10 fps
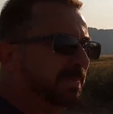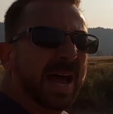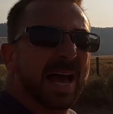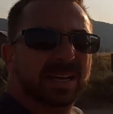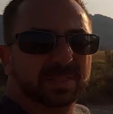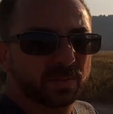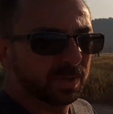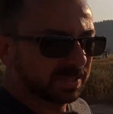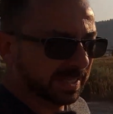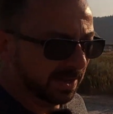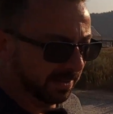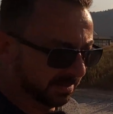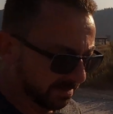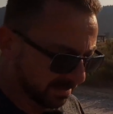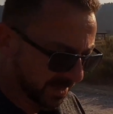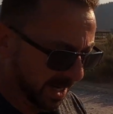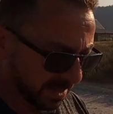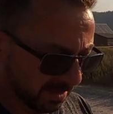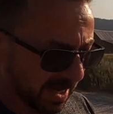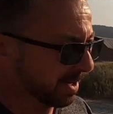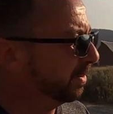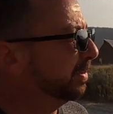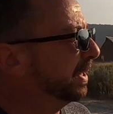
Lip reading: bad as it was down in Colorado,